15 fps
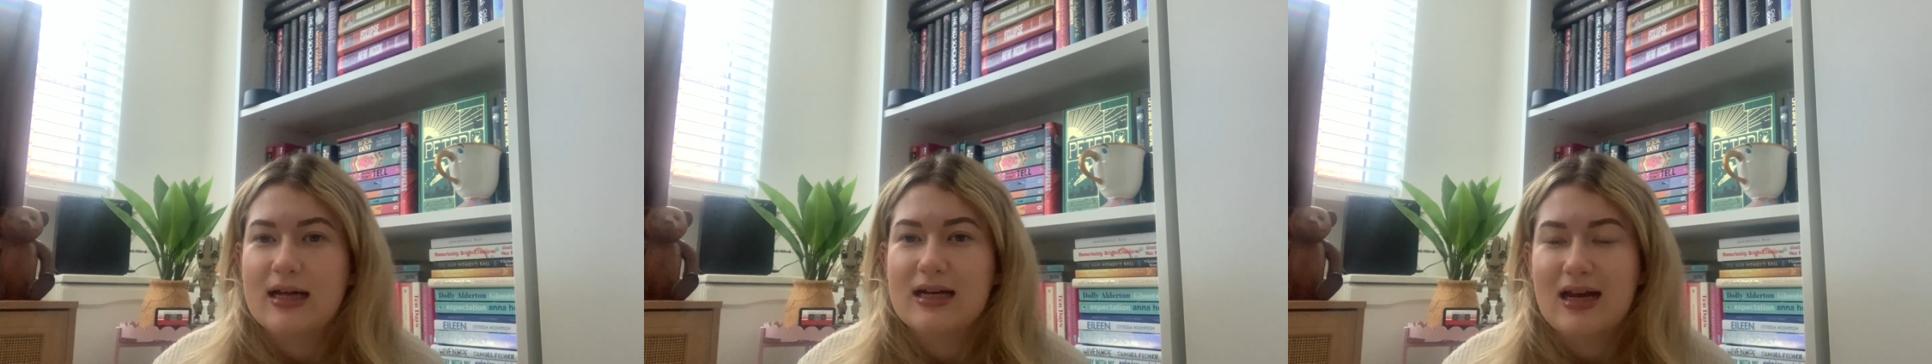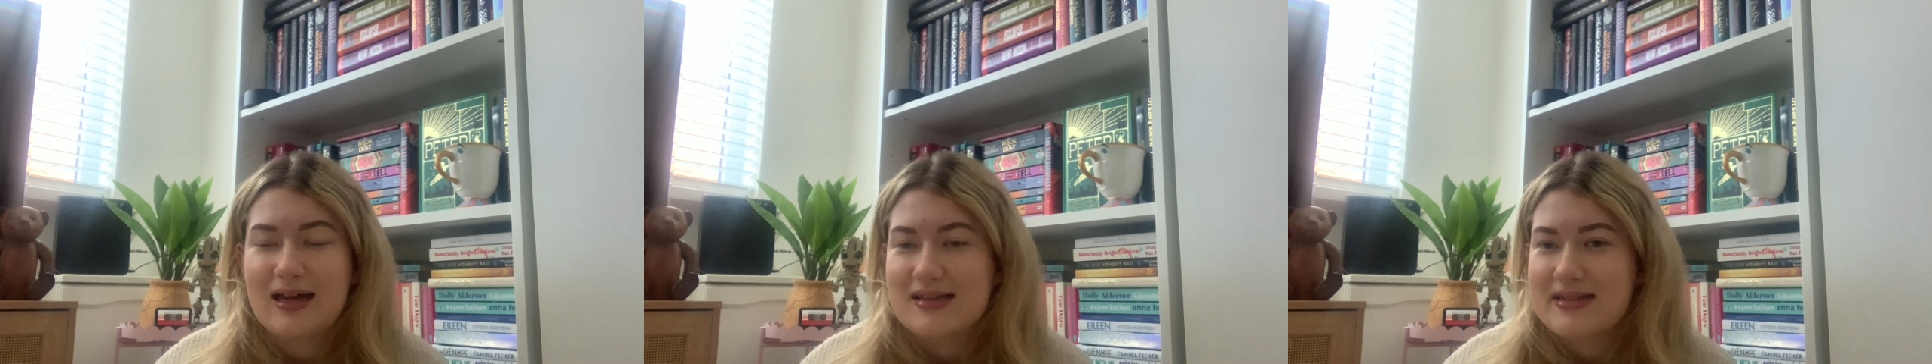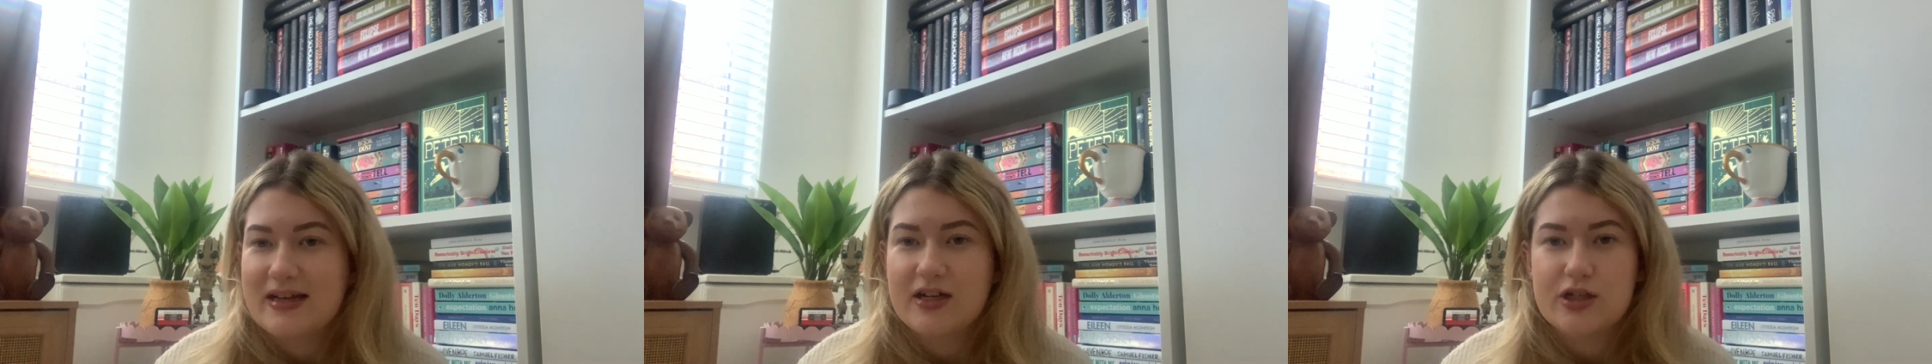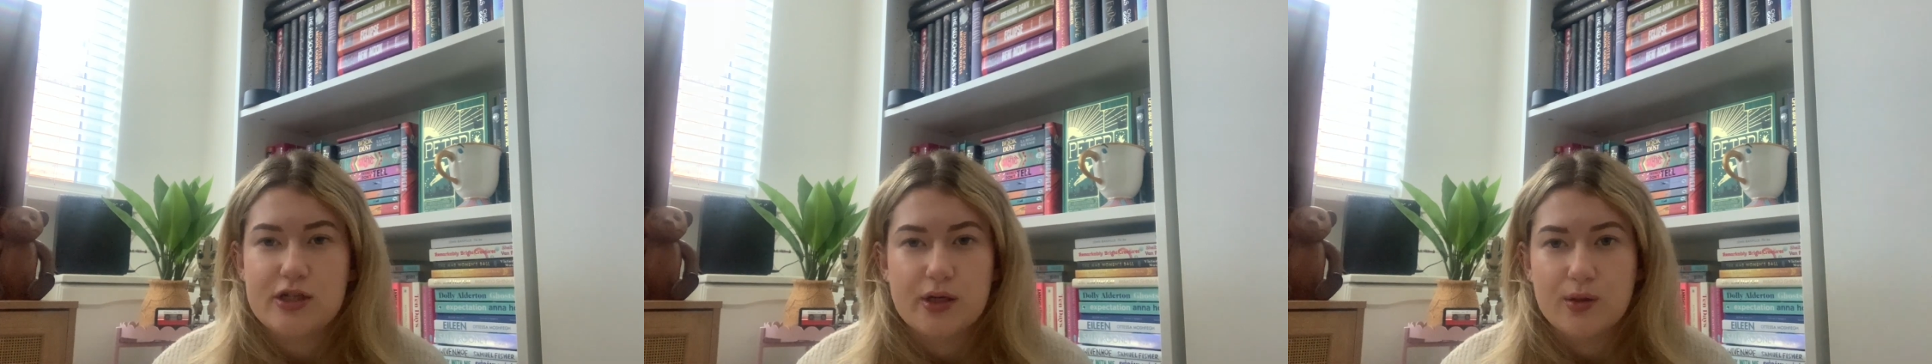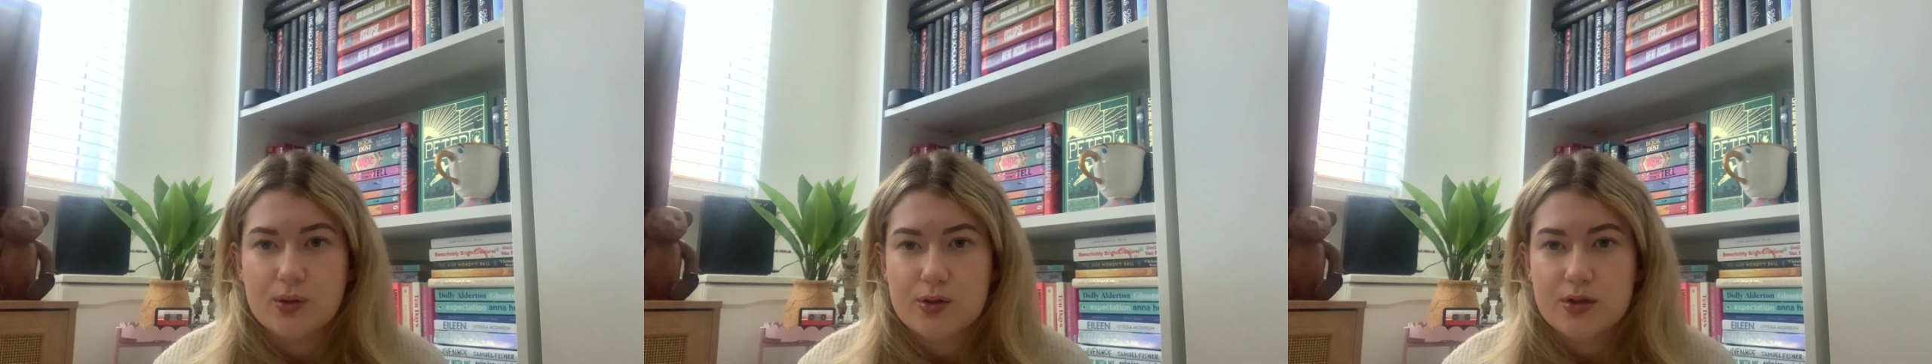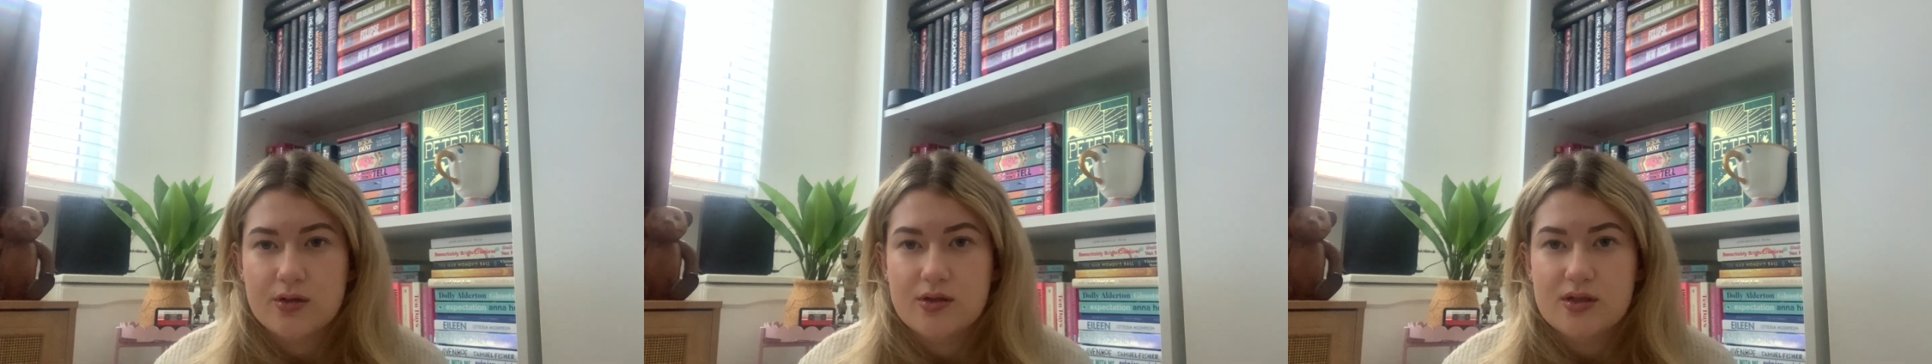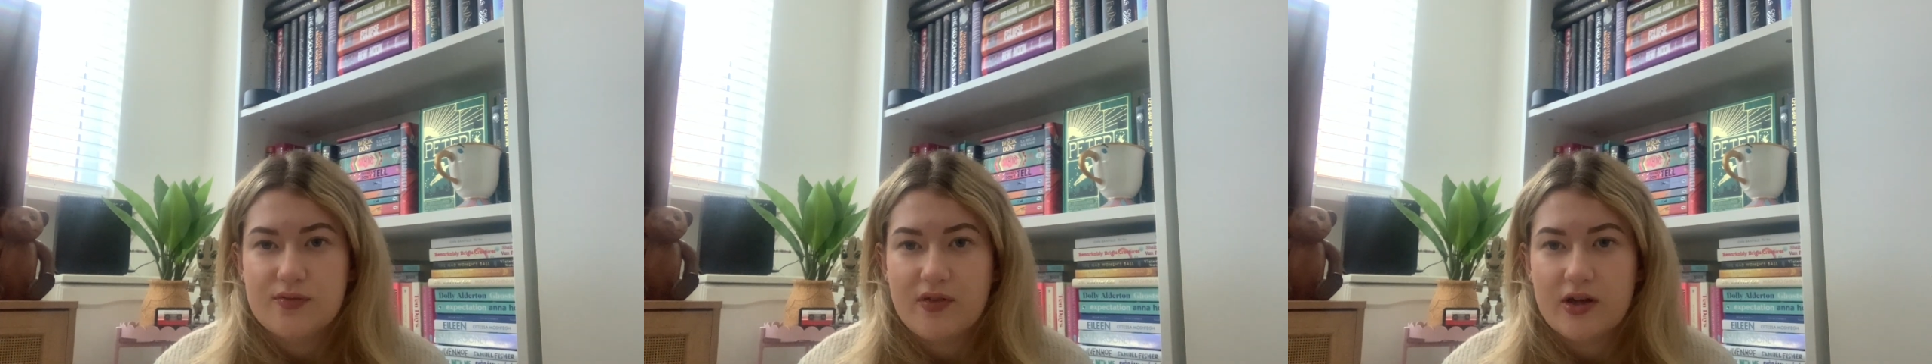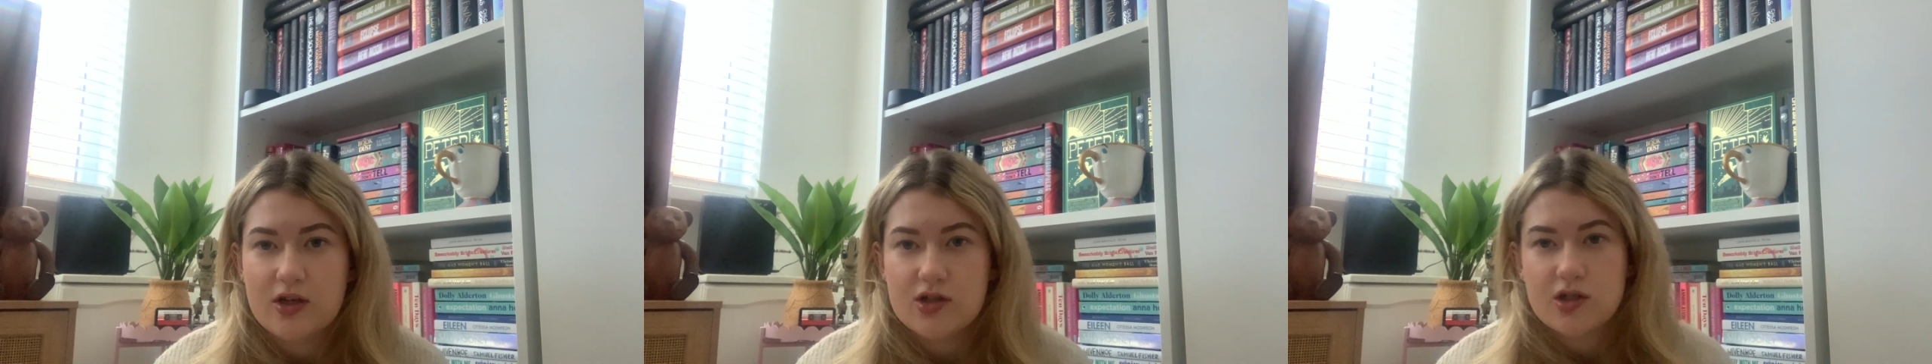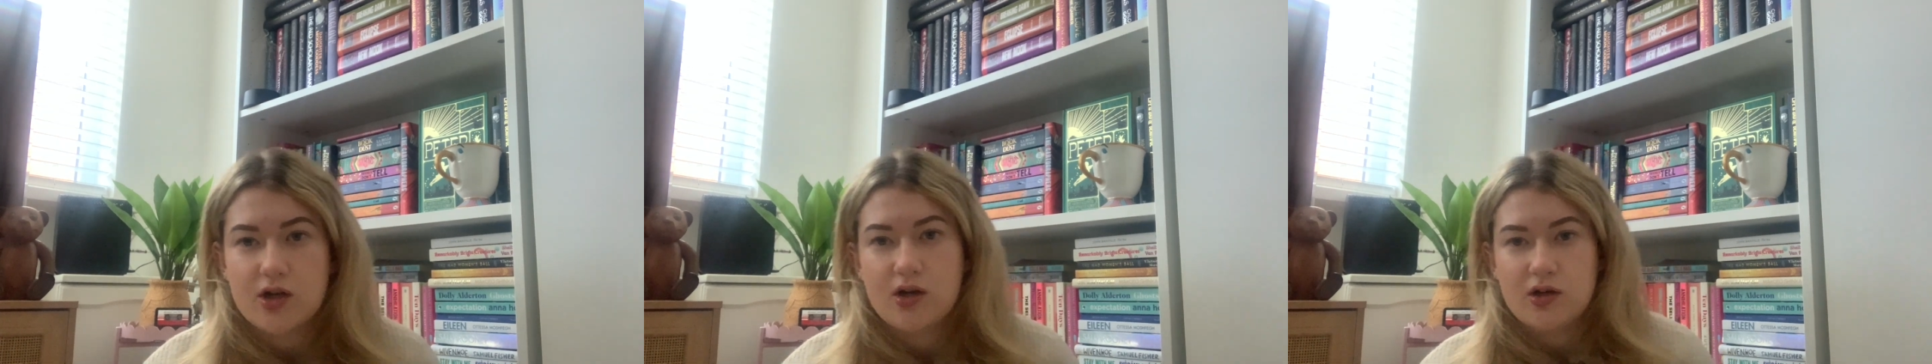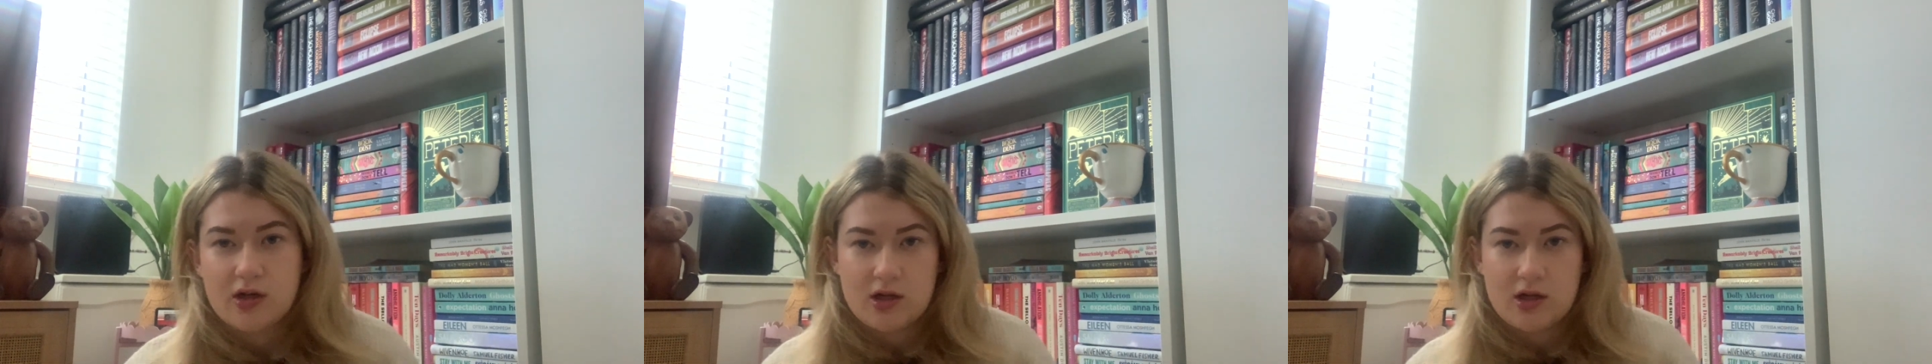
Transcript: classic children's fiction,